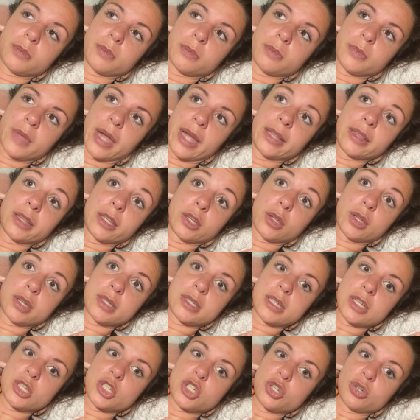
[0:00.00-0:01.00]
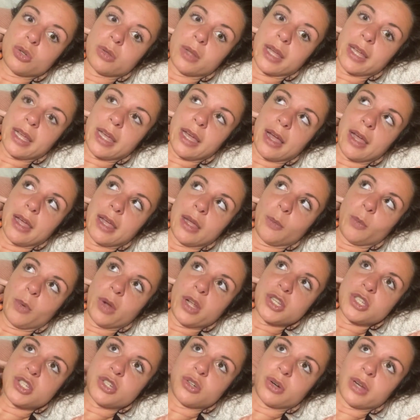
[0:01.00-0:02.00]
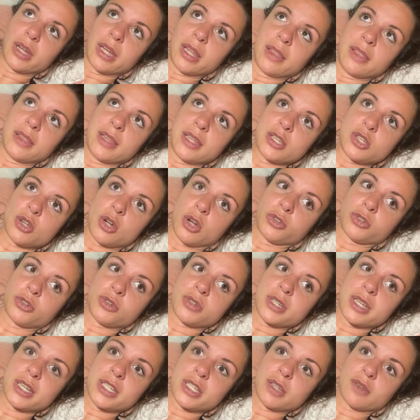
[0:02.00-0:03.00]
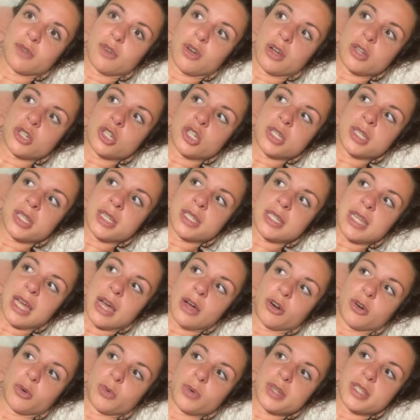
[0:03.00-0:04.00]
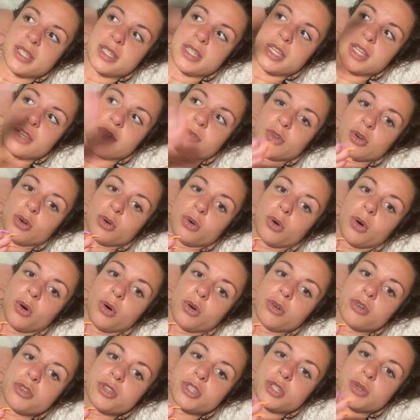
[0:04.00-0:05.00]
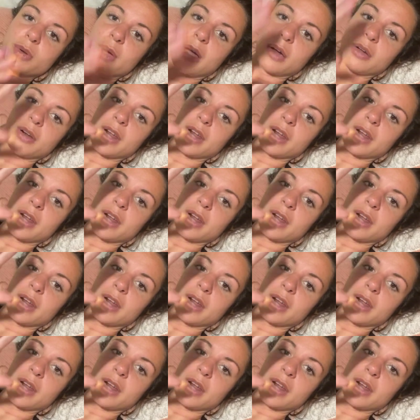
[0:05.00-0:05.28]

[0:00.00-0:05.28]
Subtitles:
I literally teach you, like, once you're in these altered states of consciousness, how to receive your goals. So how to